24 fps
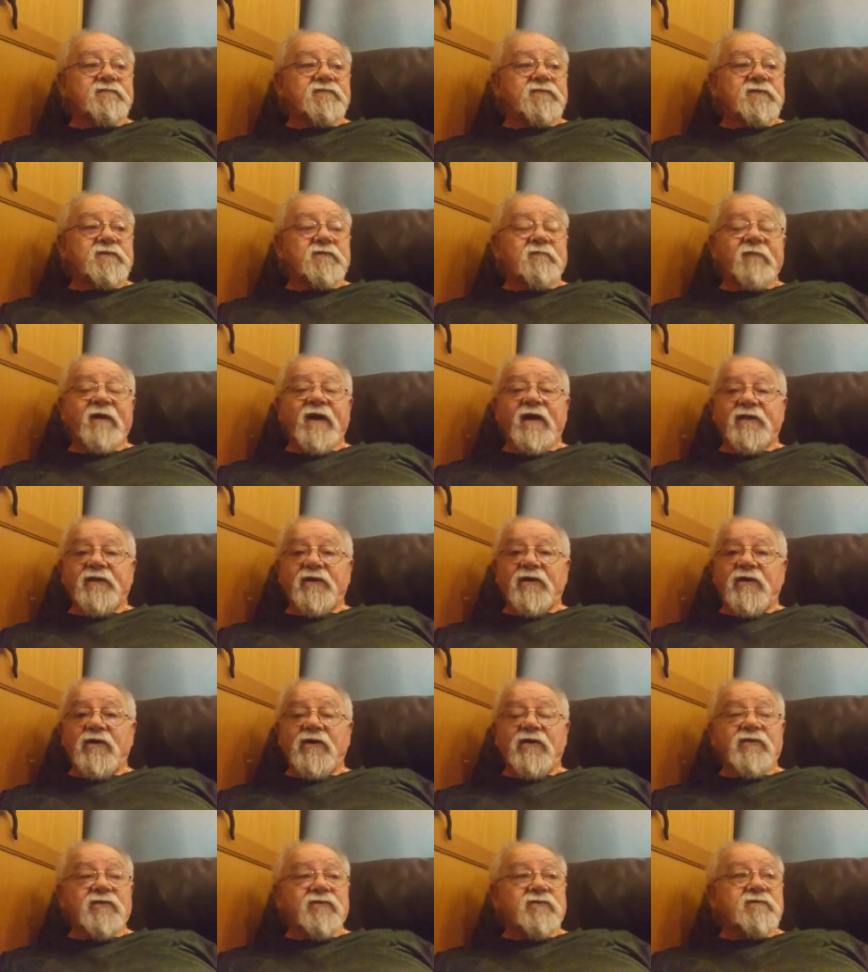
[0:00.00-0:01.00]
They're about a
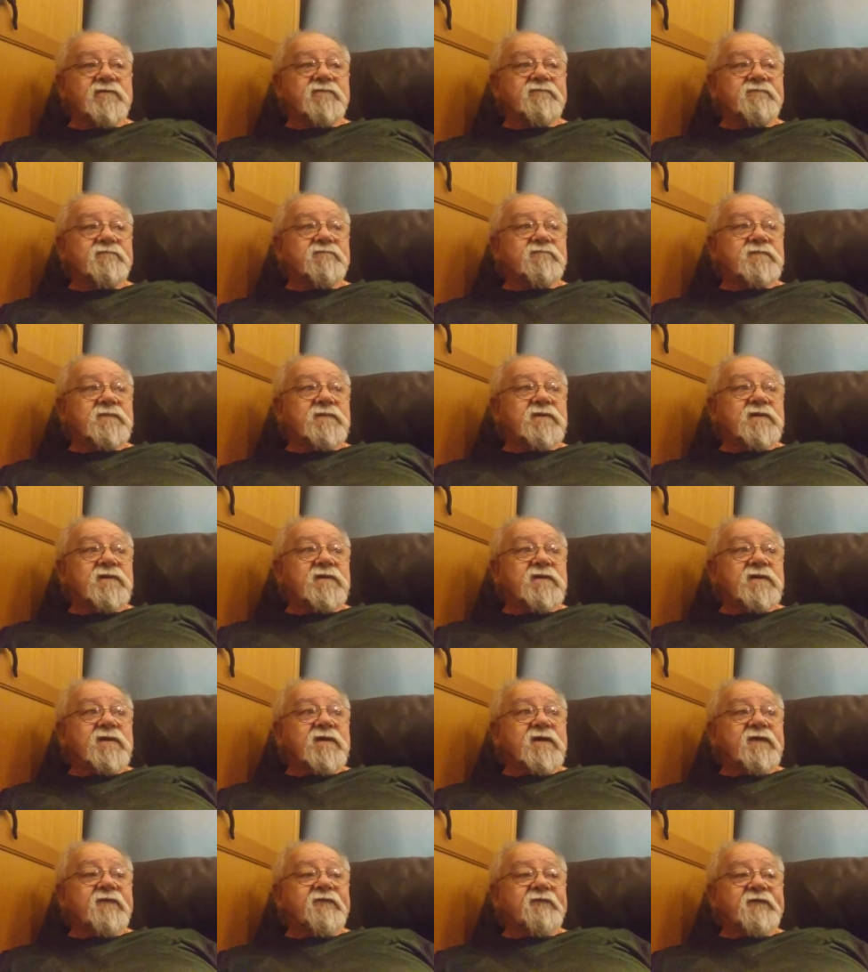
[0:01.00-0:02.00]
hundred and
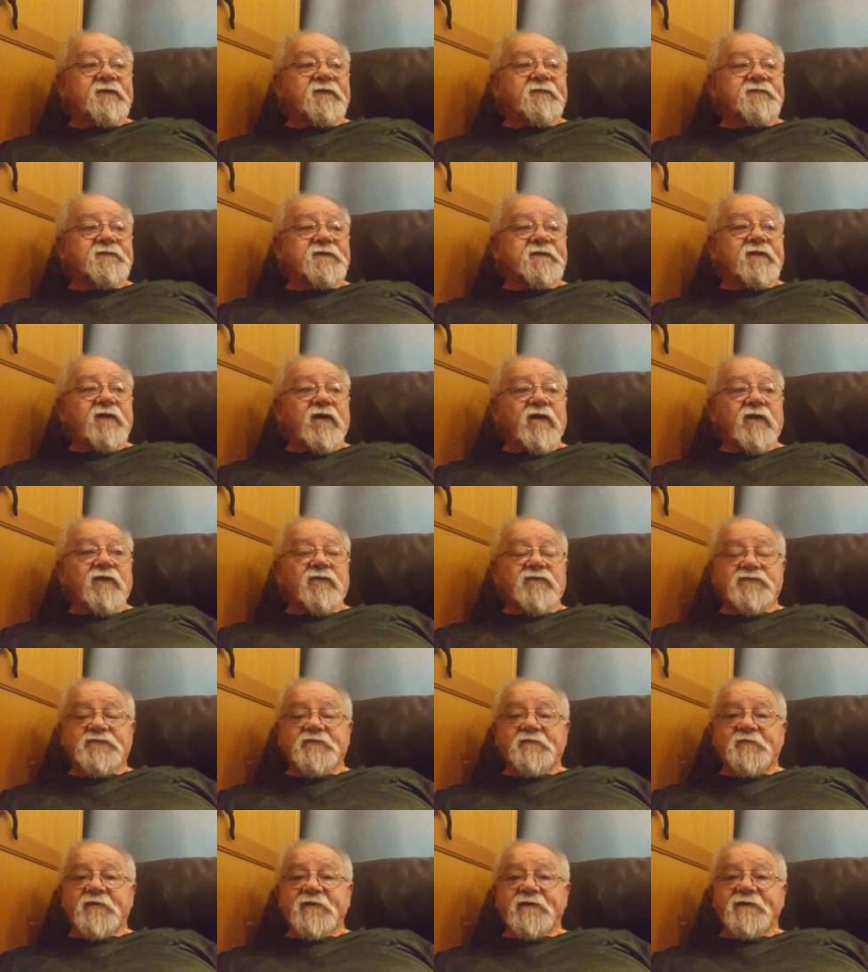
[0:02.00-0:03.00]
fifty
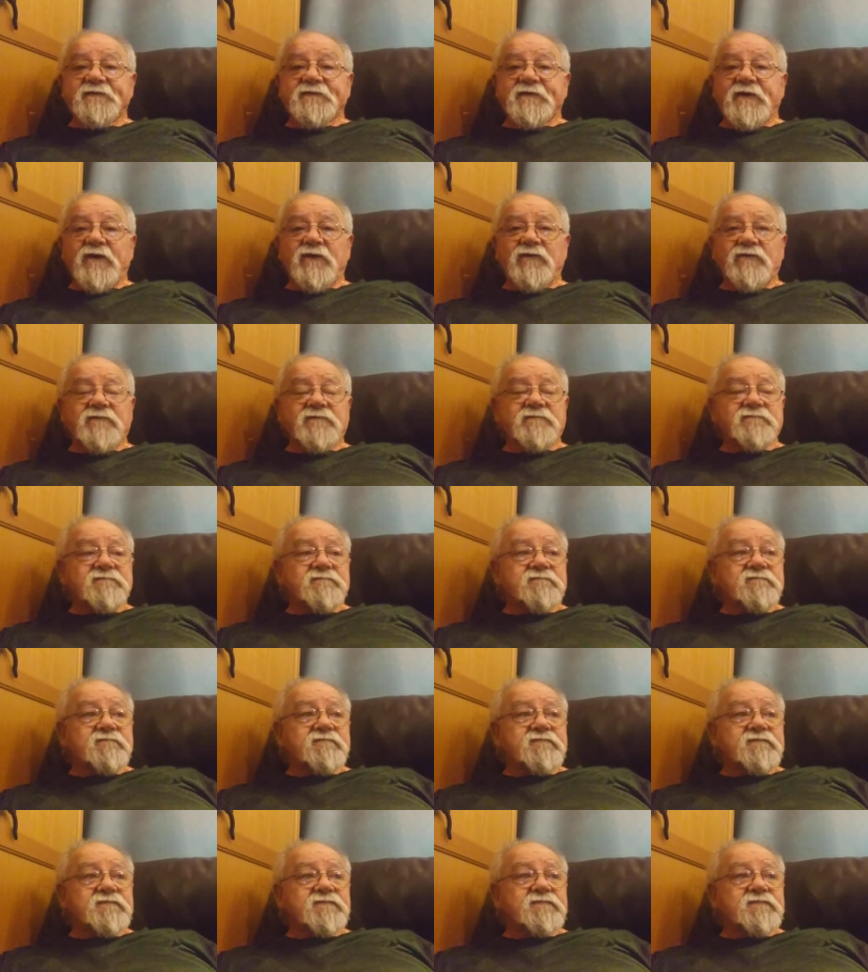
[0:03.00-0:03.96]
dollars a piece, hundred and